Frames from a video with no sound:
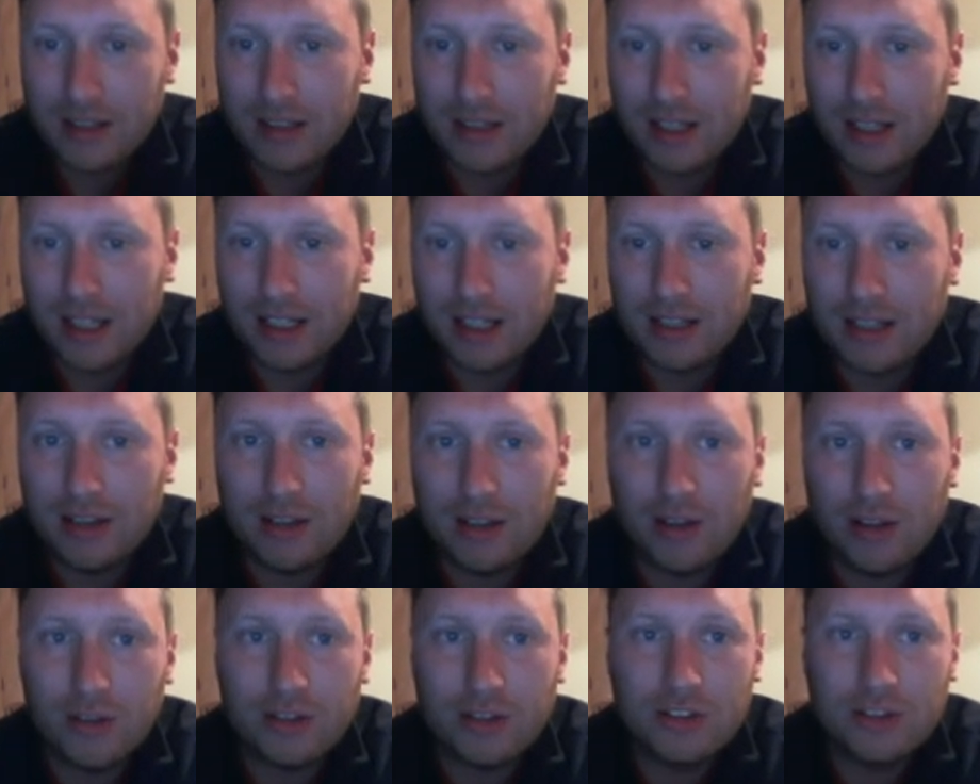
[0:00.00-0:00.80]
they
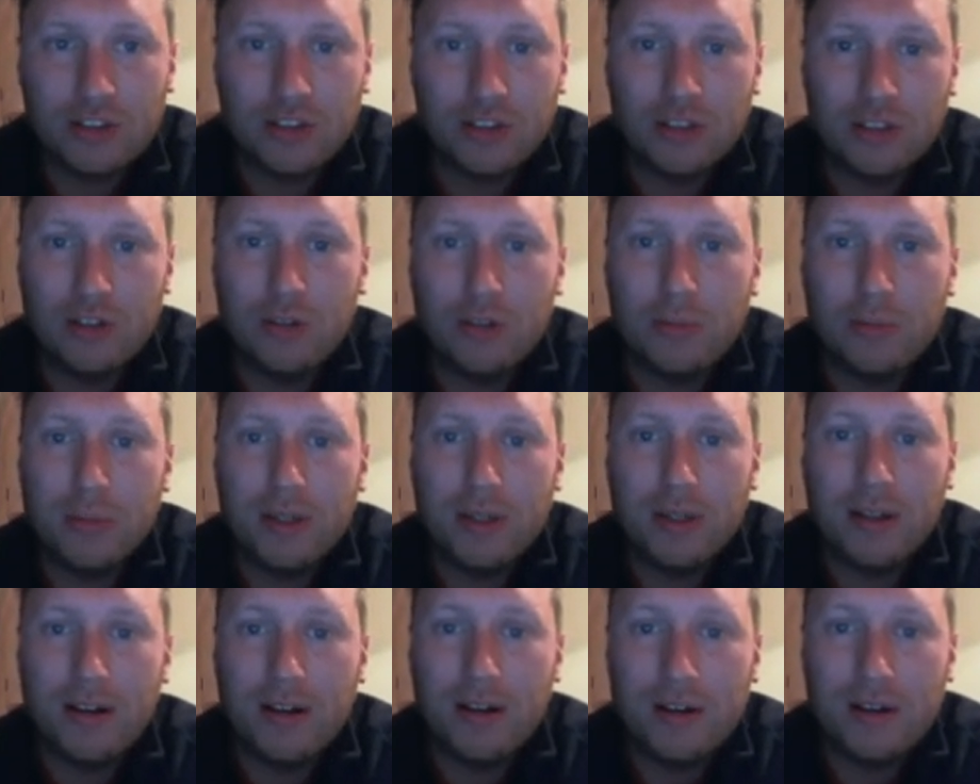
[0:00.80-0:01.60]
lost to
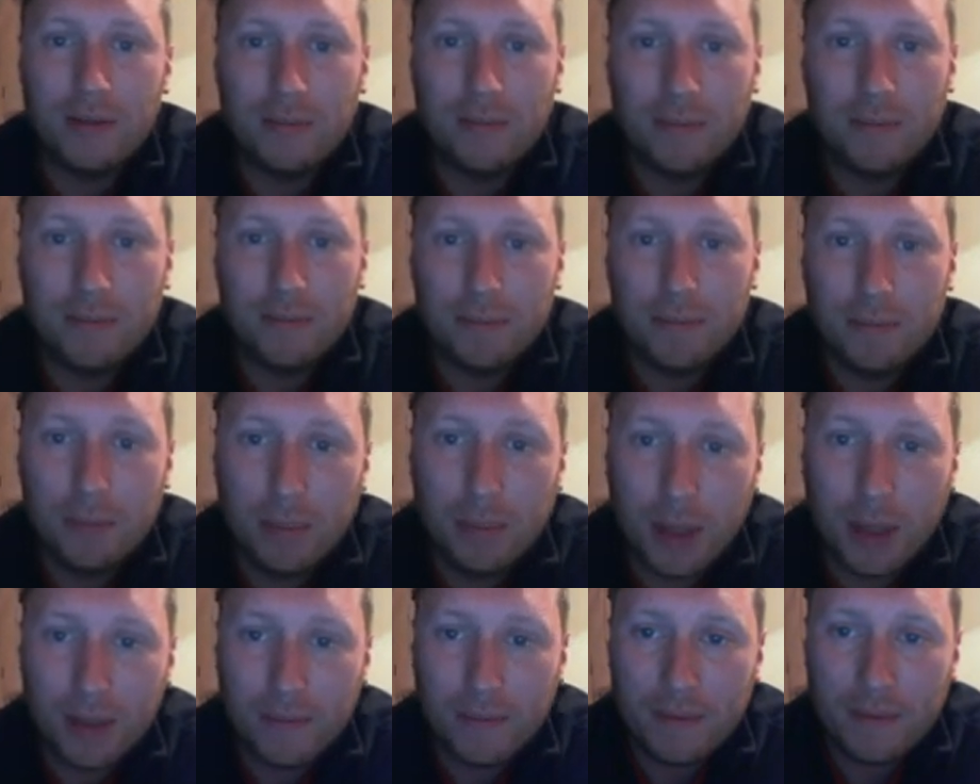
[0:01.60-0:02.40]
QPR.
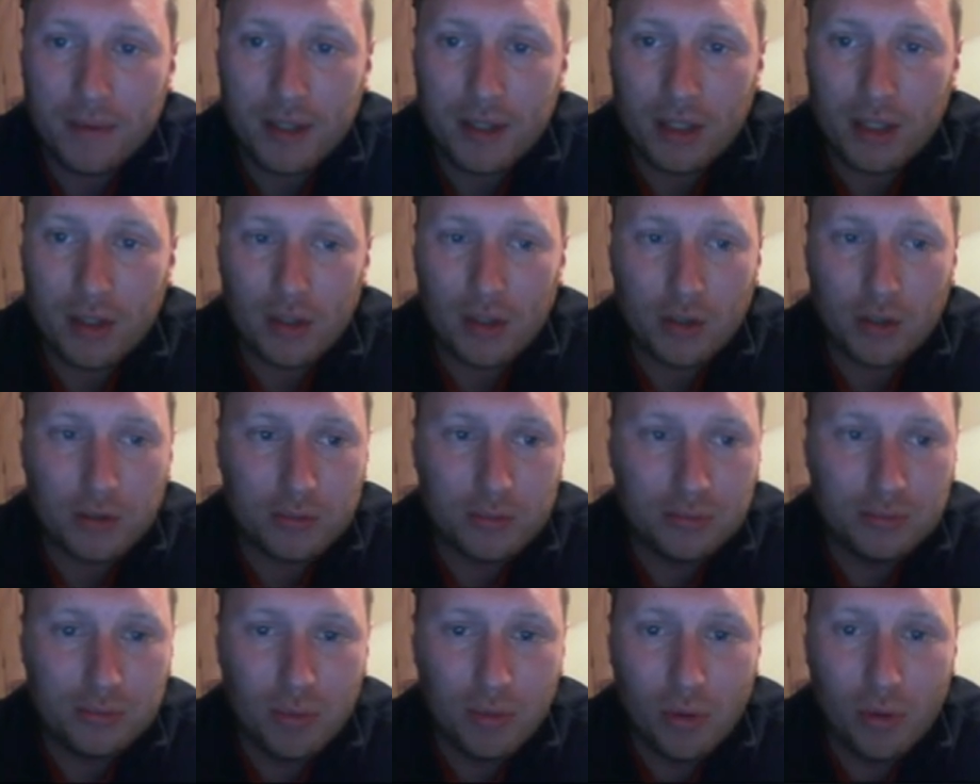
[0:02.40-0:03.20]
But lots
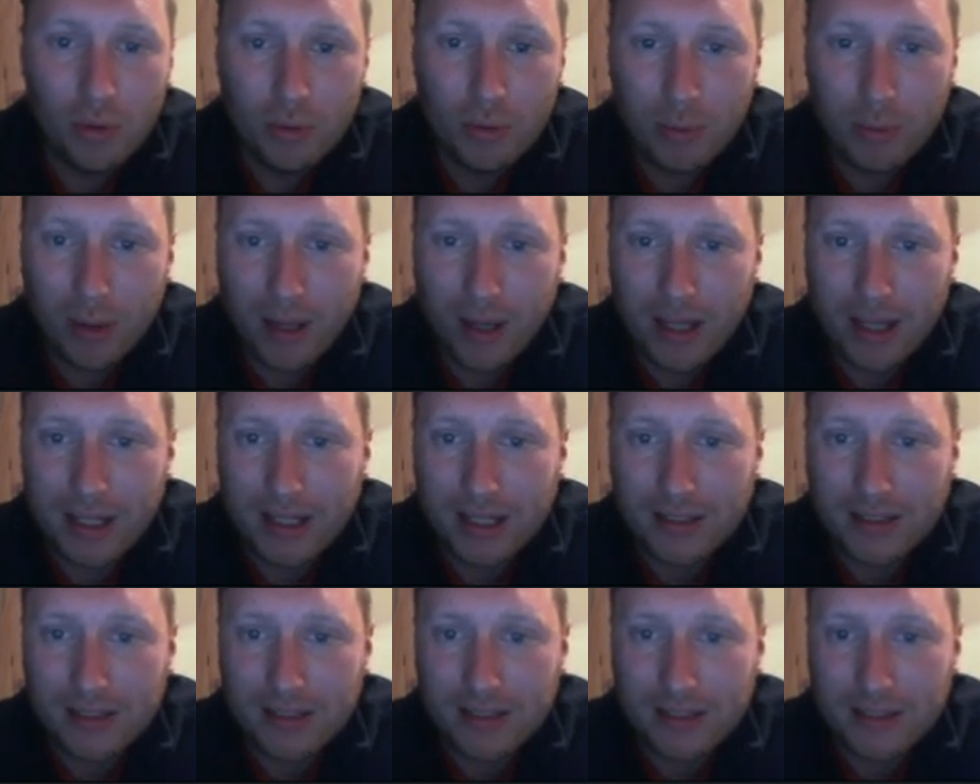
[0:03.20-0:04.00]
more
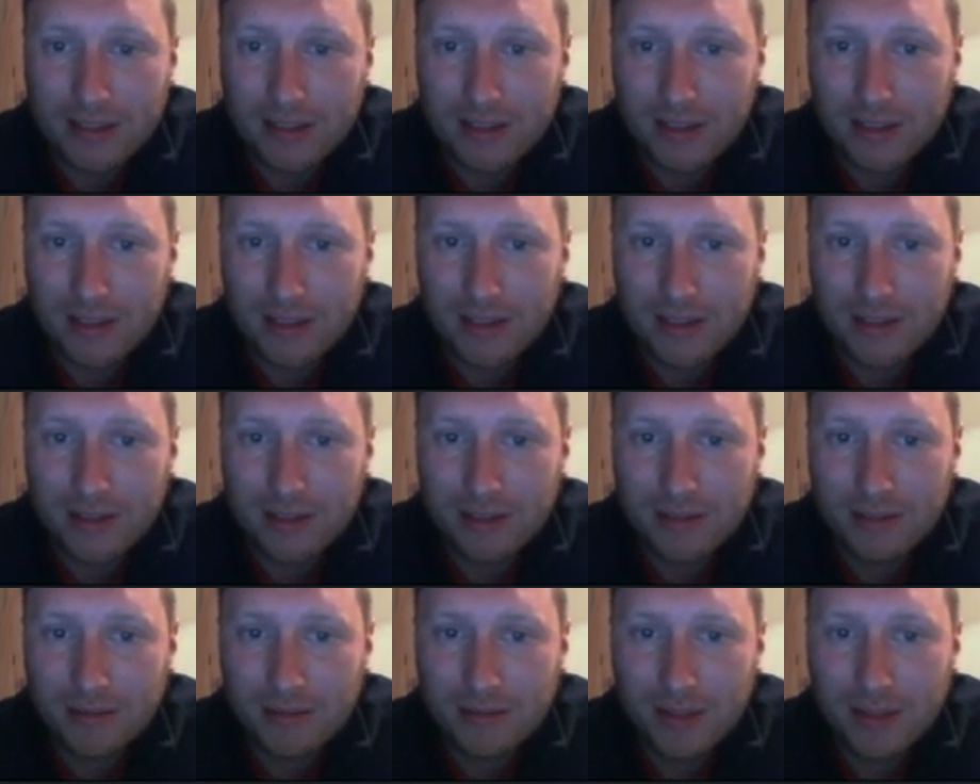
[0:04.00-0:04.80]
players
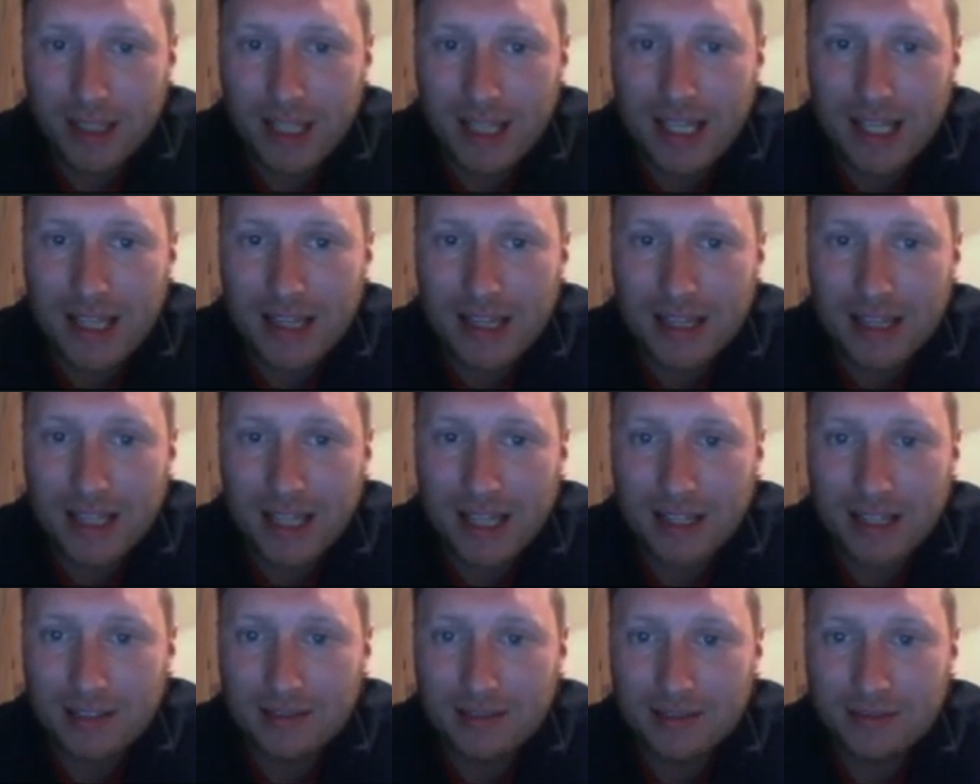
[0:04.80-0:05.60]
in
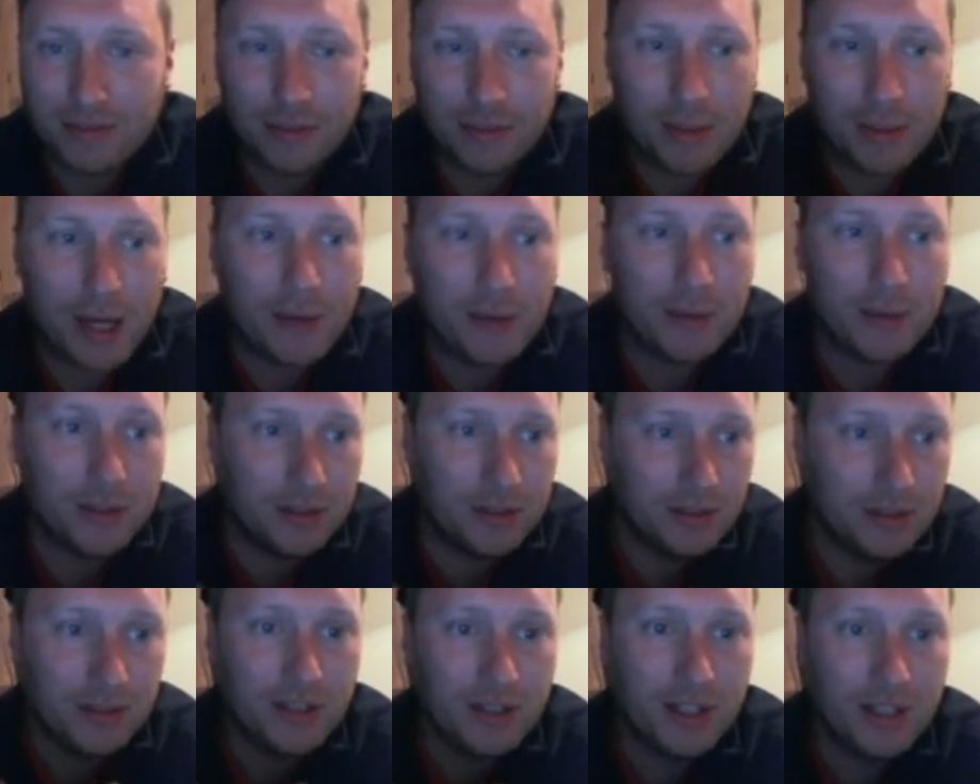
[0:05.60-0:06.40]
that from
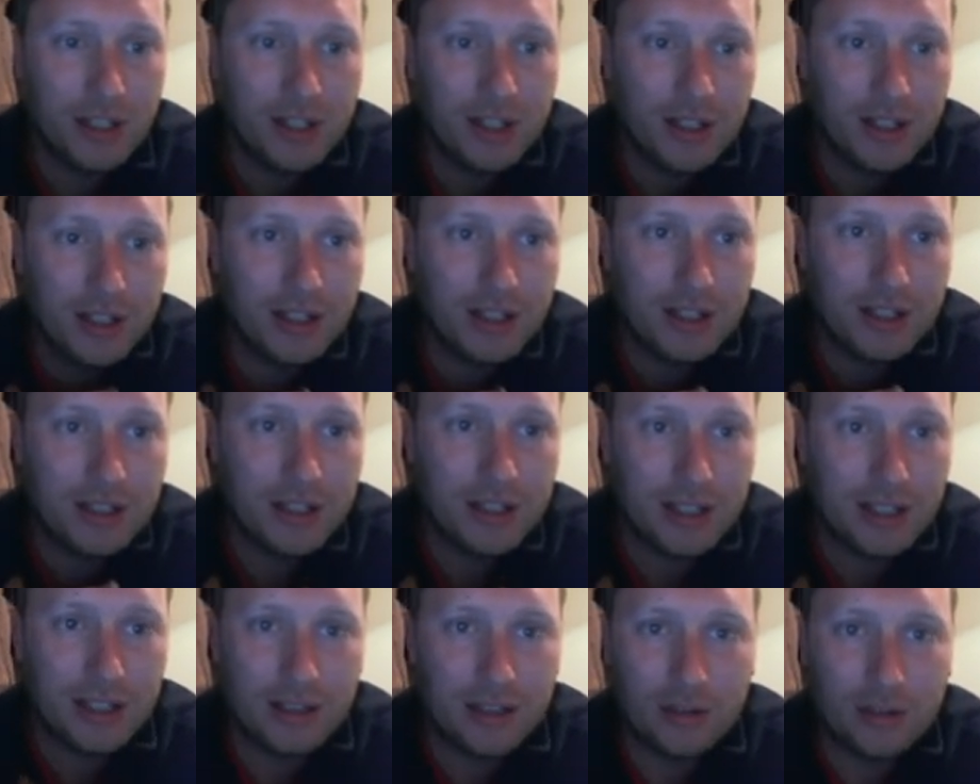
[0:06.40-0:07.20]
our
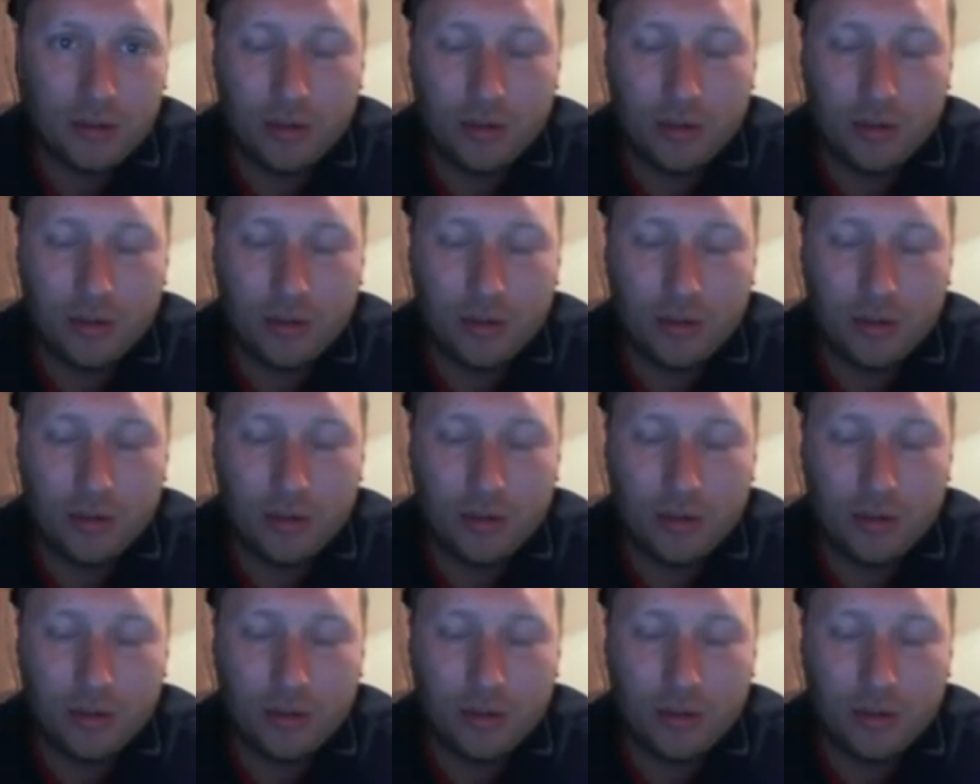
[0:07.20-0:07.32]
little